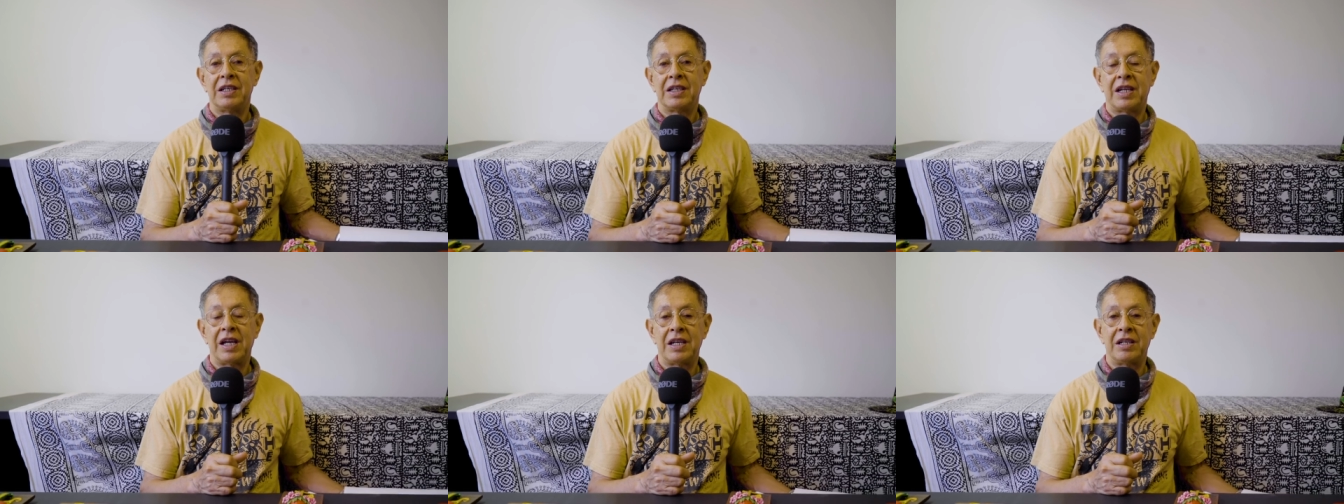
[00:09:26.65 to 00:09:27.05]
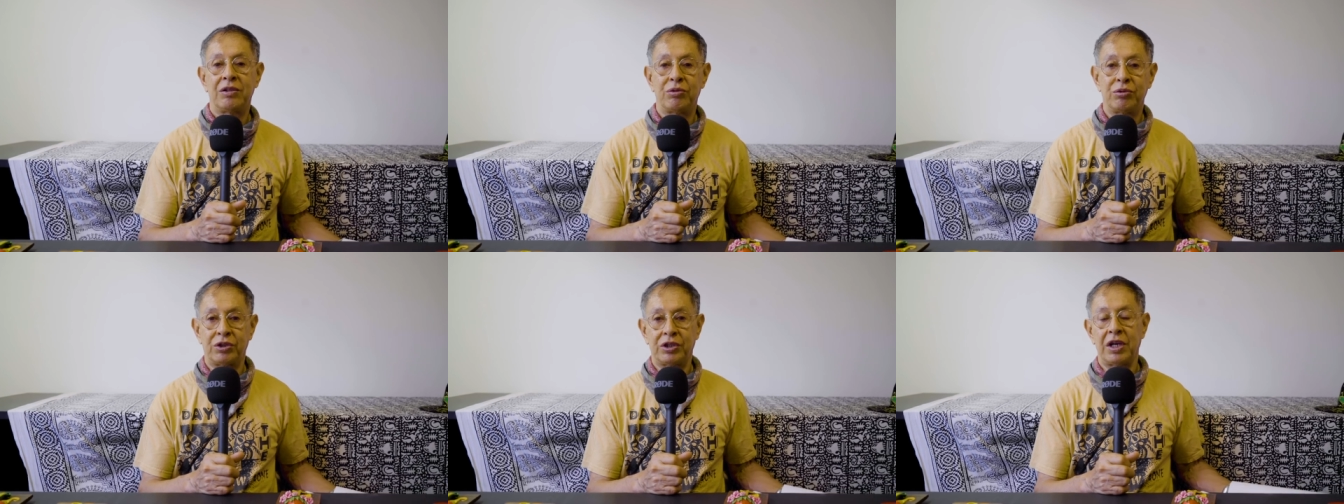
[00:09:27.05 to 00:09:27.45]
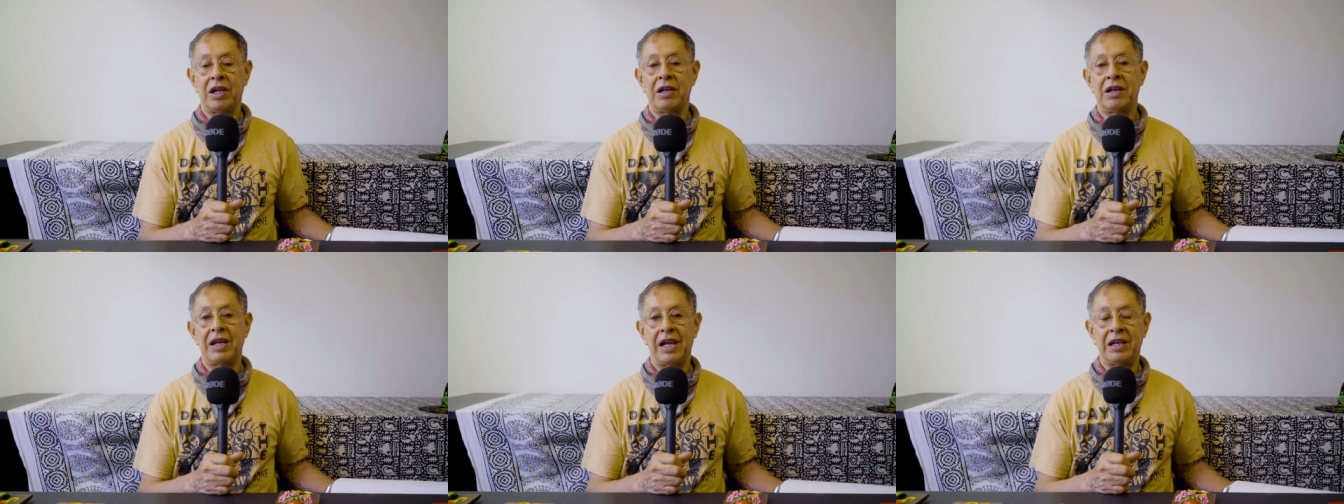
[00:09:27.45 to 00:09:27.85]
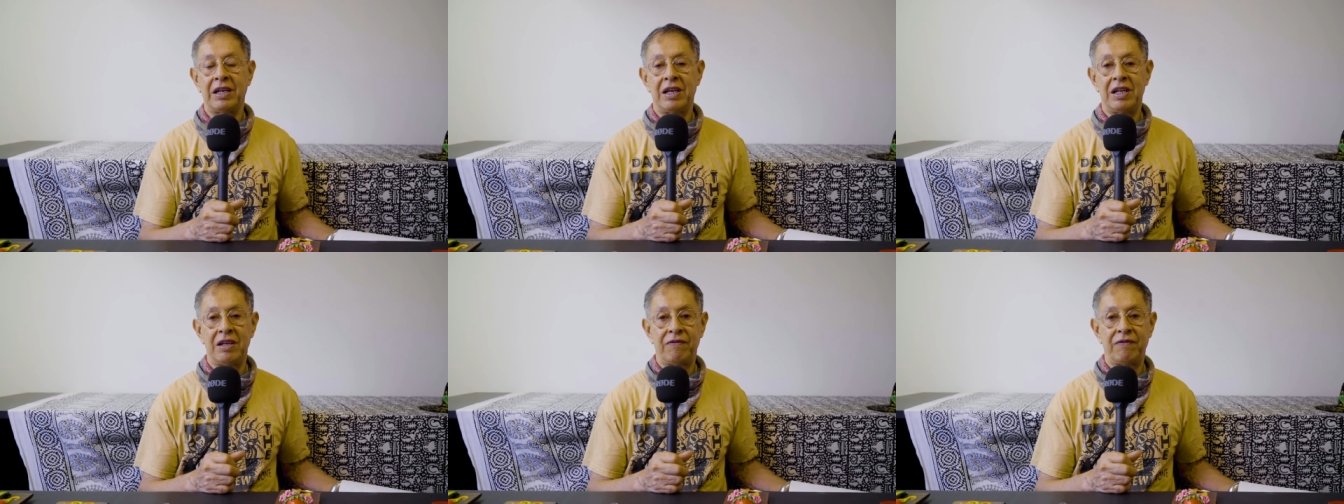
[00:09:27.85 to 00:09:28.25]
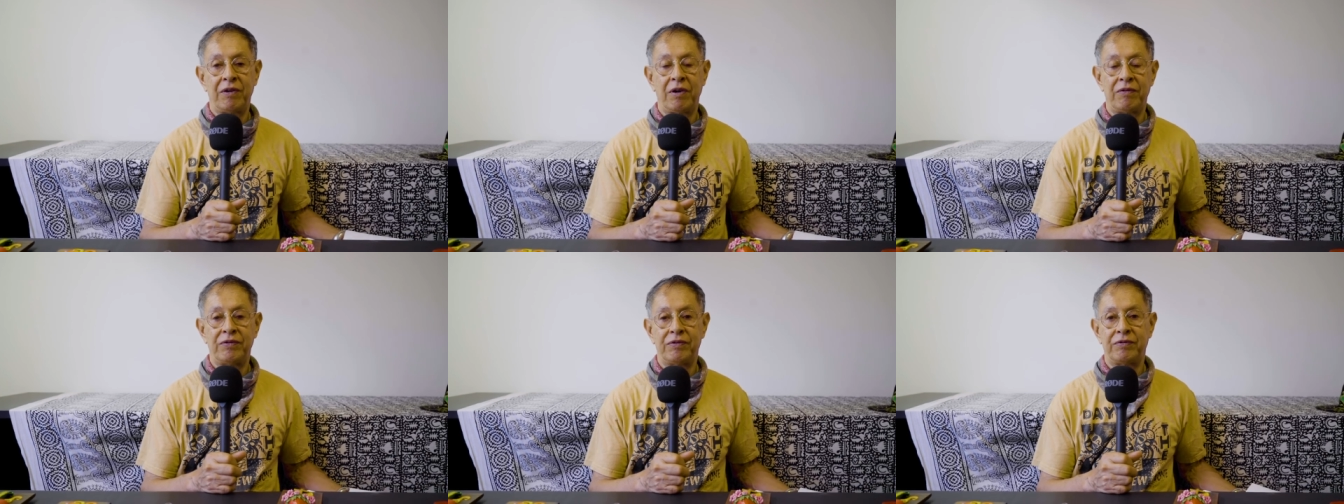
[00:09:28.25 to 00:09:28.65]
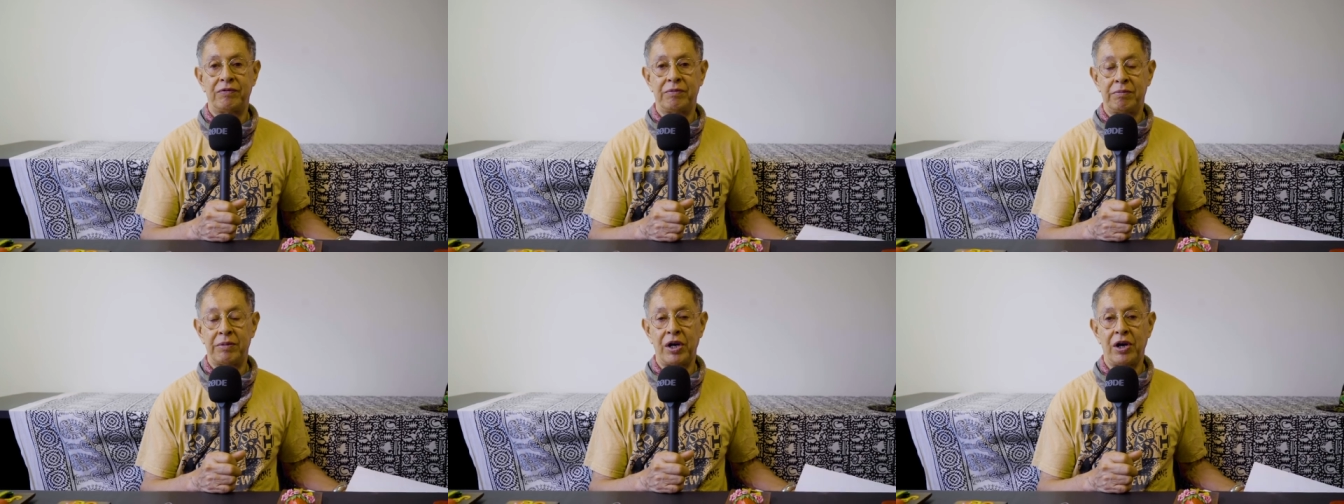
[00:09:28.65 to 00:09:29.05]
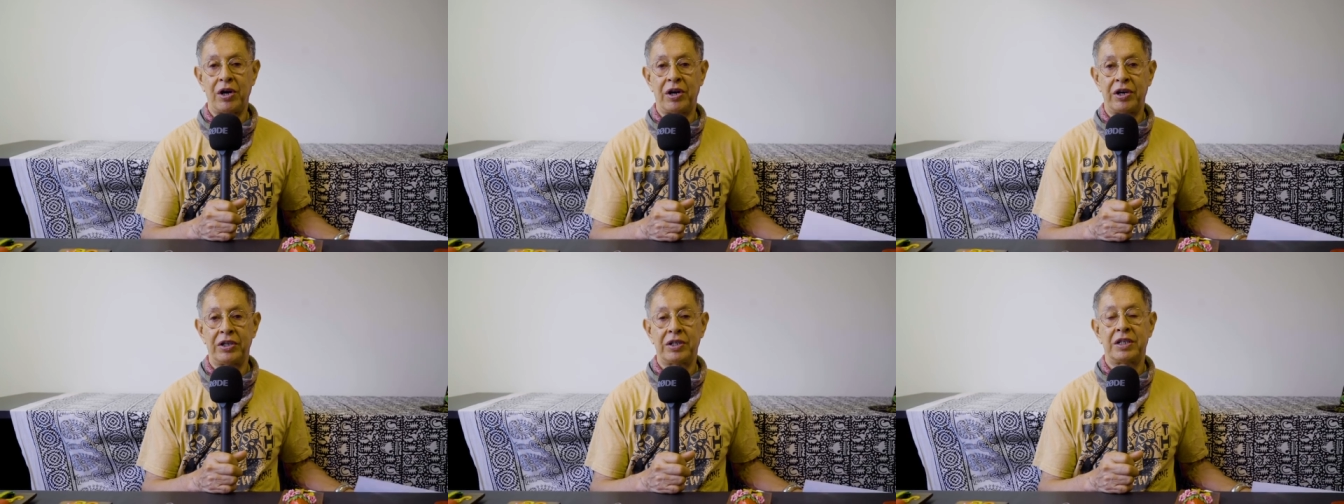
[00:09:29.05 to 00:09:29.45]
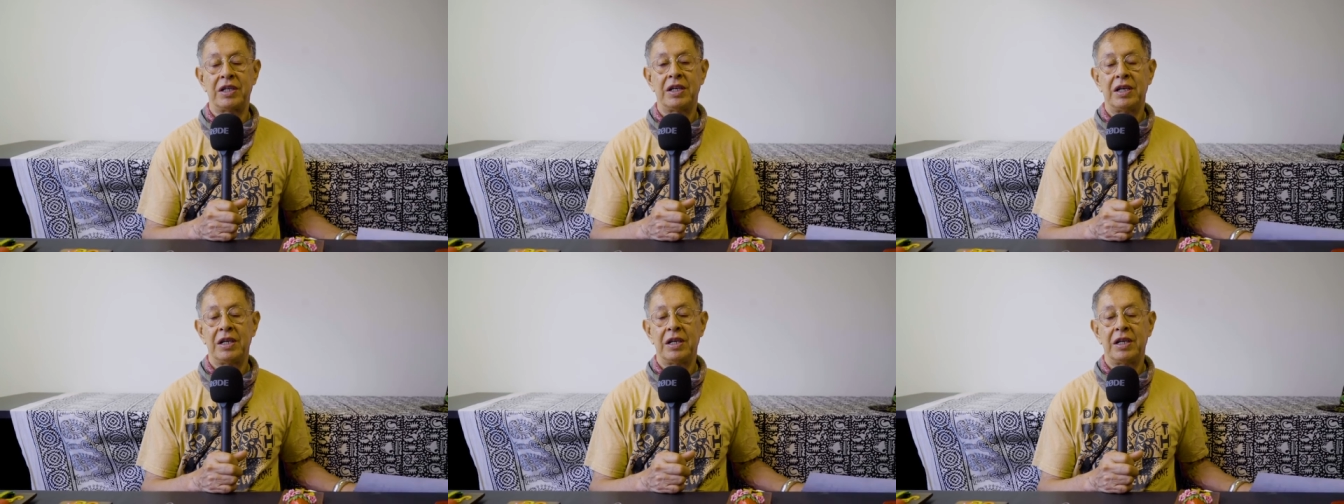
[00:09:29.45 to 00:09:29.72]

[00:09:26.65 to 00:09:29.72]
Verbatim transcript: getting to sell and live off my art.